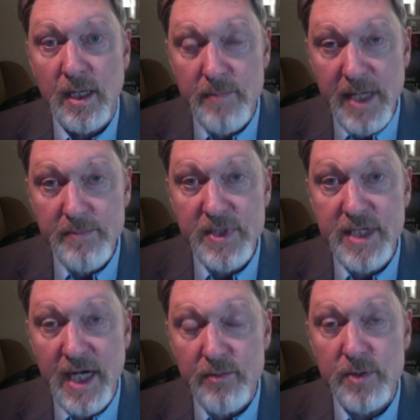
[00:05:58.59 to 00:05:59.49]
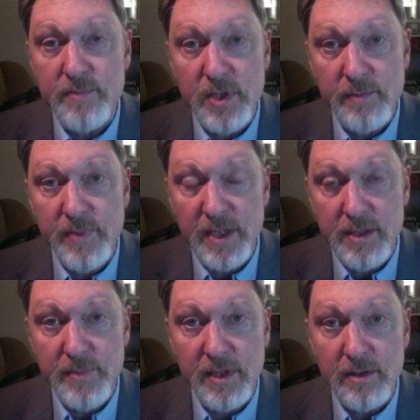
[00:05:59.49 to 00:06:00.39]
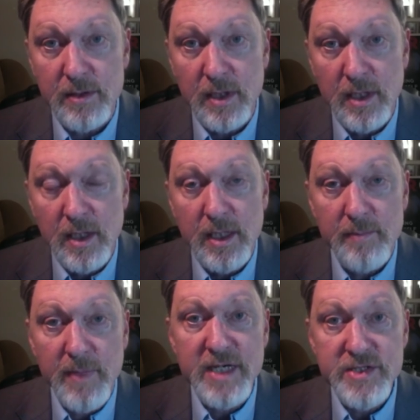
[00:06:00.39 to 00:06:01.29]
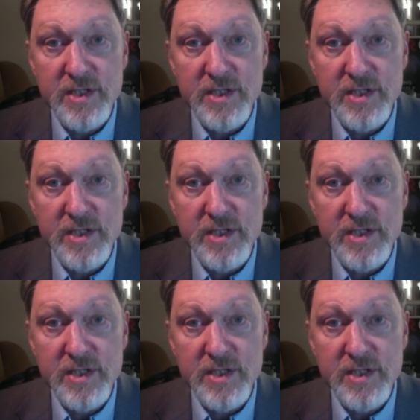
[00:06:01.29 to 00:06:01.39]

amendment I would put up on the bill. And my